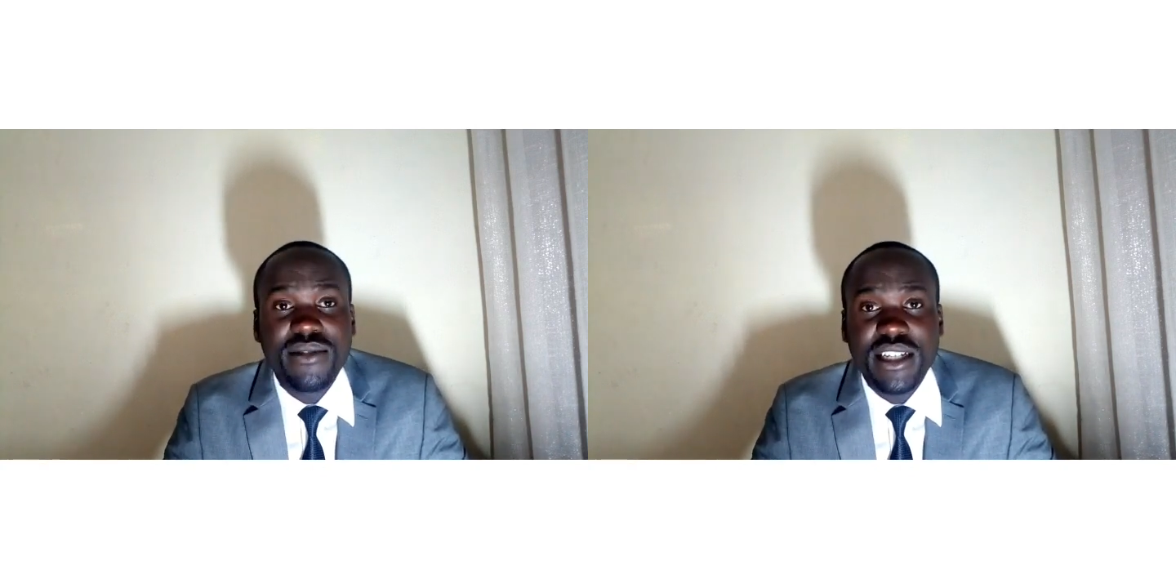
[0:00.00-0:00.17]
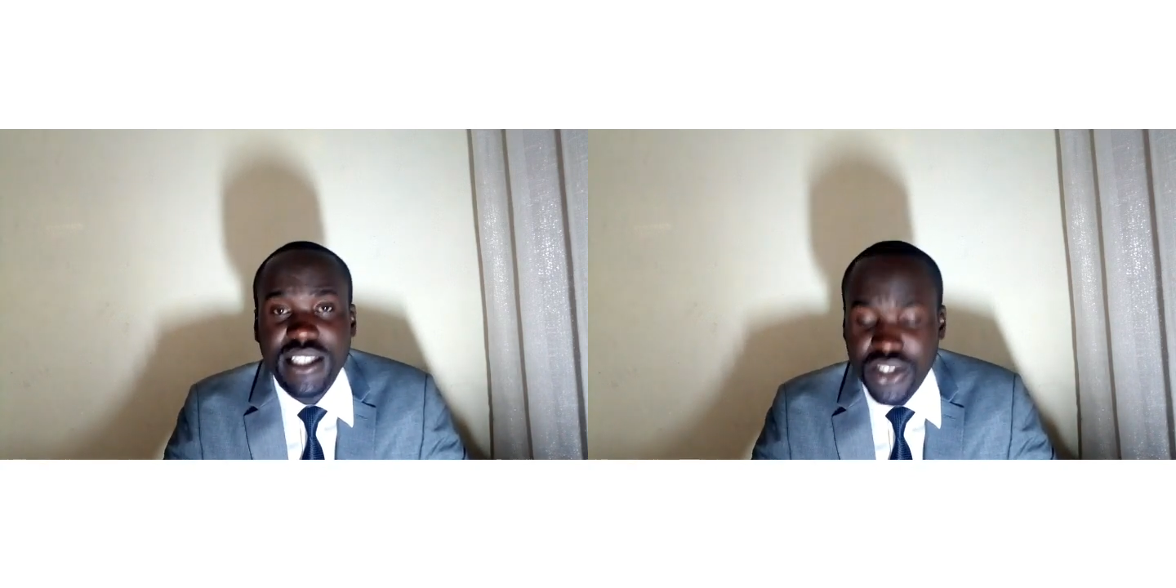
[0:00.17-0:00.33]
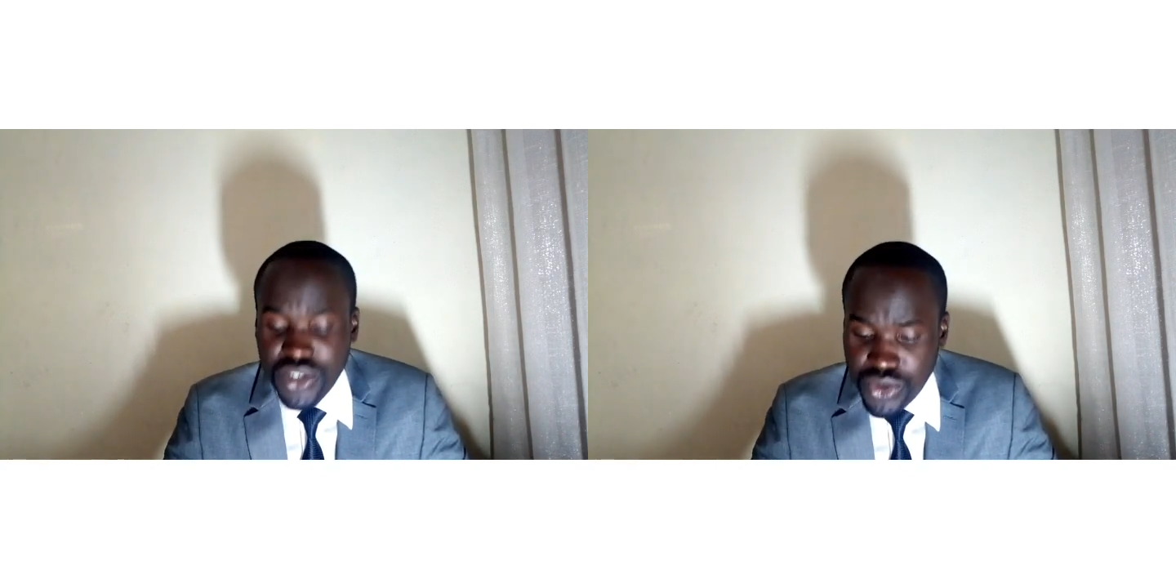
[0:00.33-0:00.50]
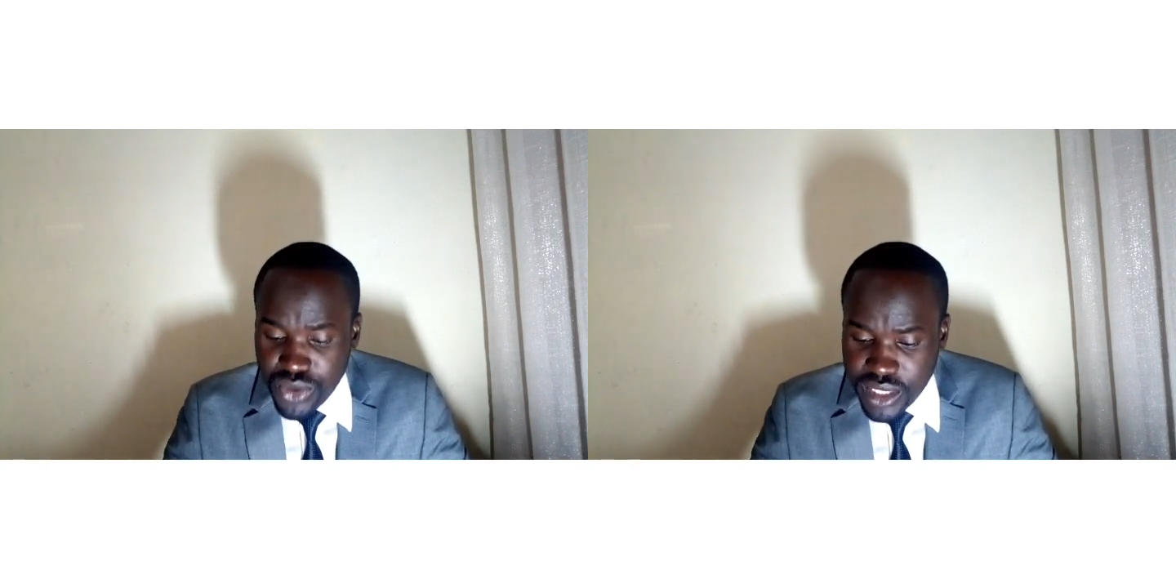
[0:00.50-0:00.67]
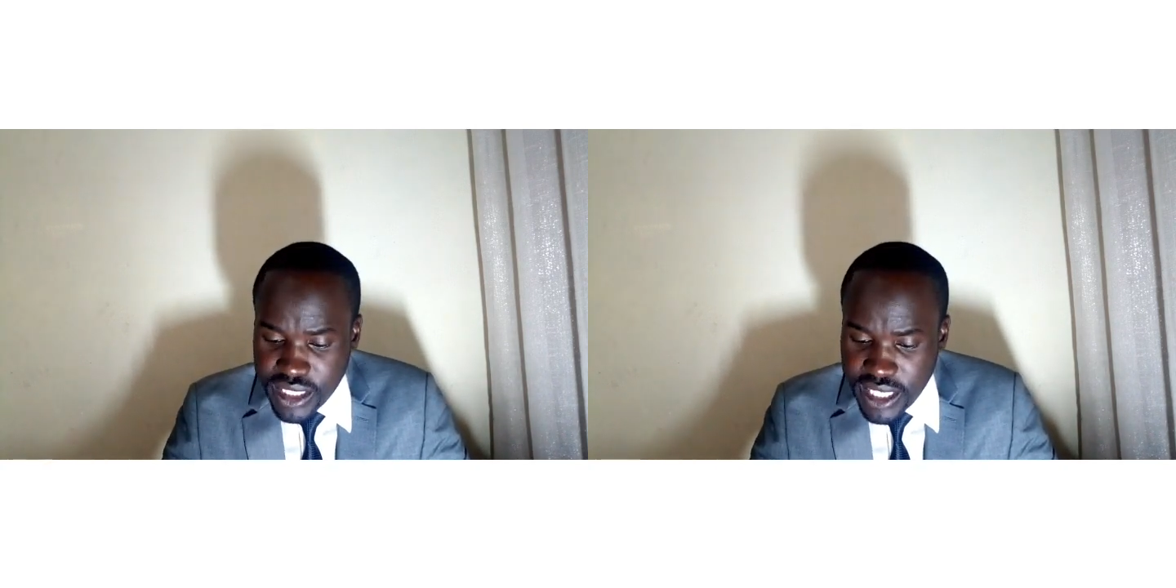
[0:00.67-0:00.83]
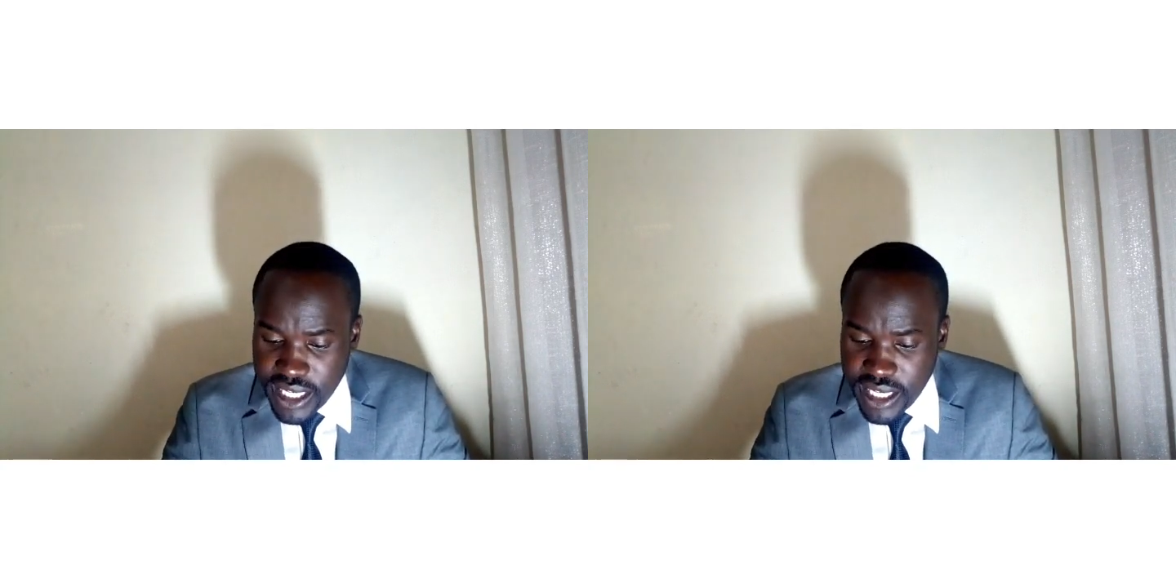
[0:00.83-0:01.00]
versus
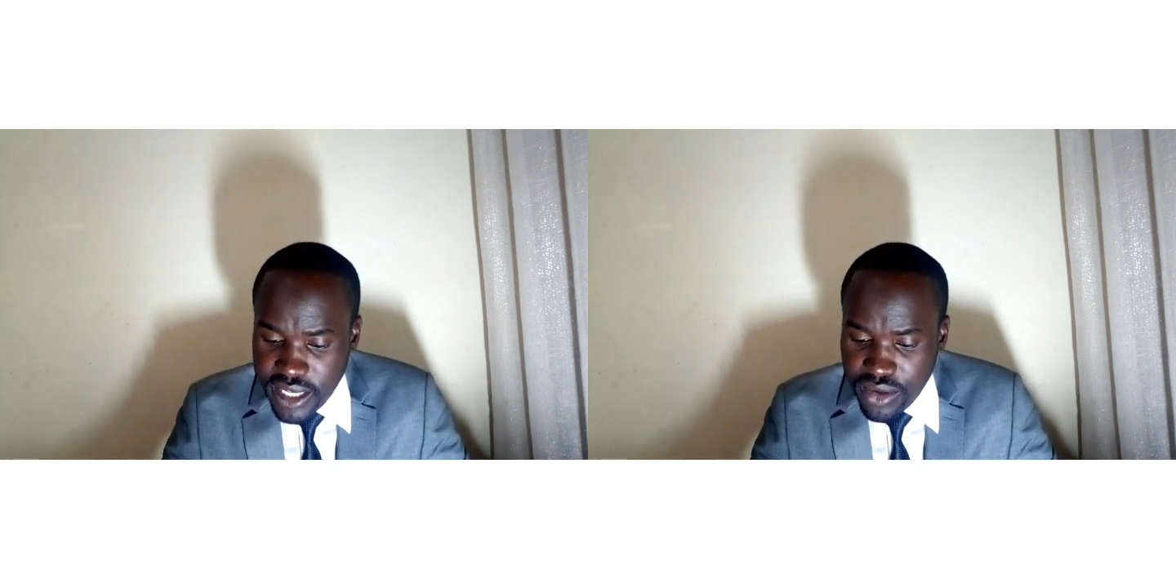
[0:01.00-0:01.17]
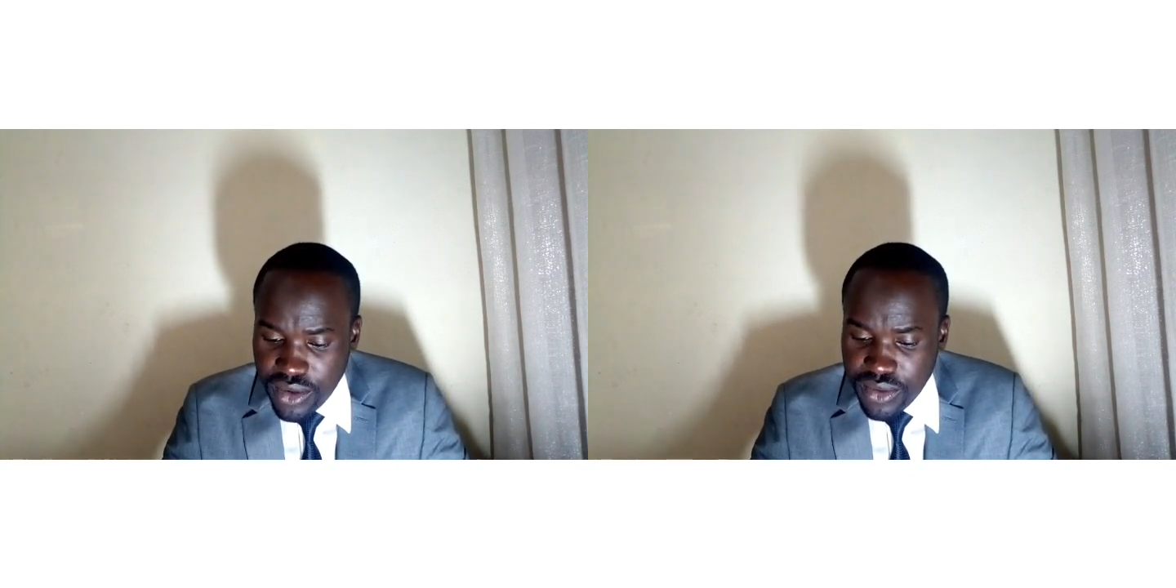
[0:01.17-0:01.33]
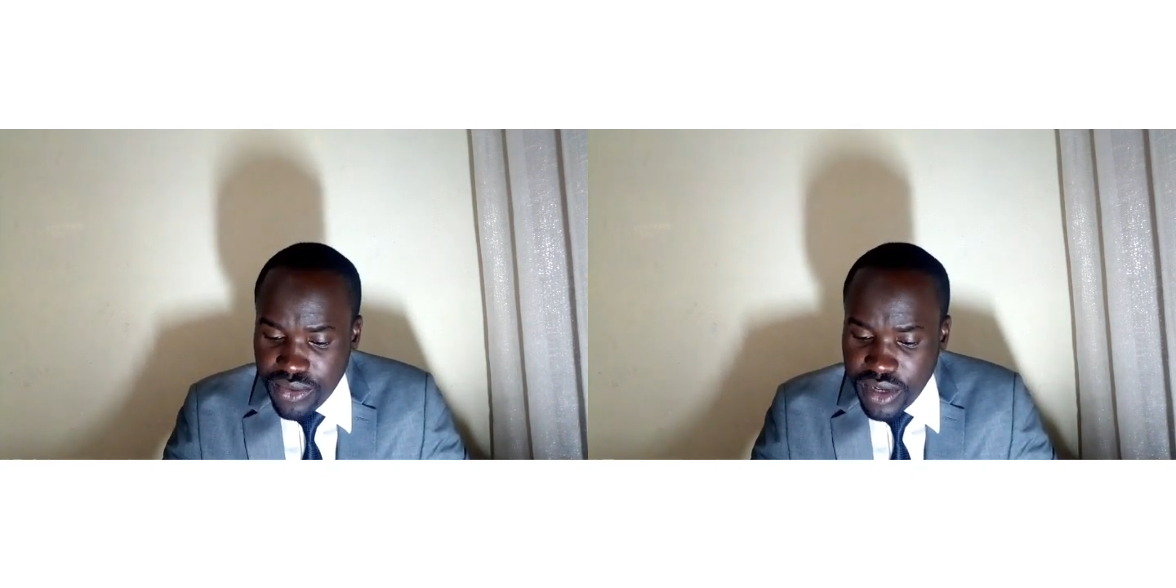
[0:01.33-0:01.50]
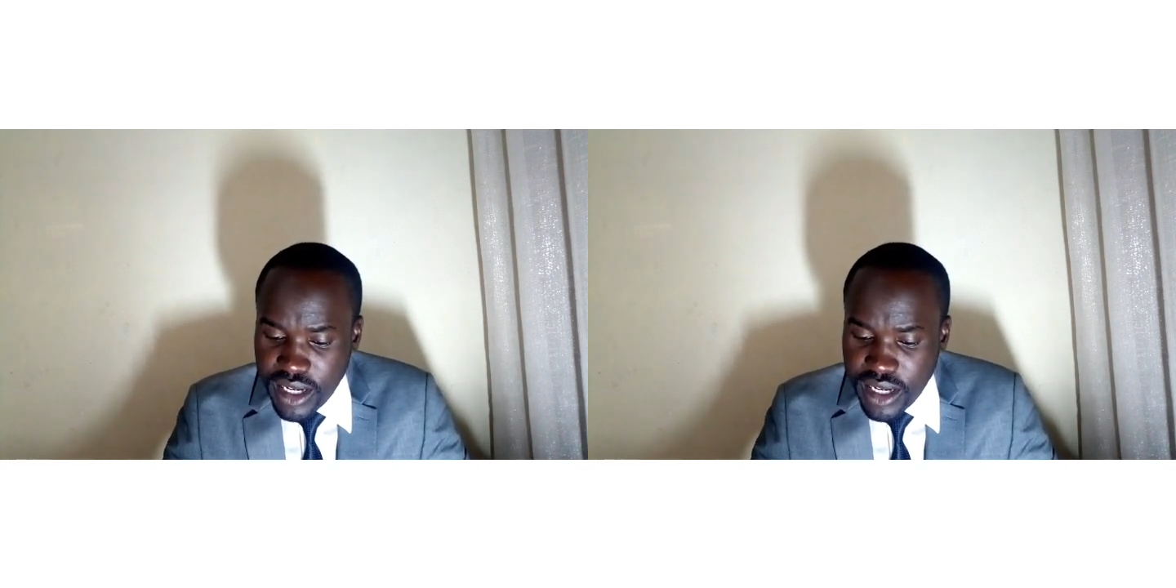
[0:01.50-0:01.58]
USA of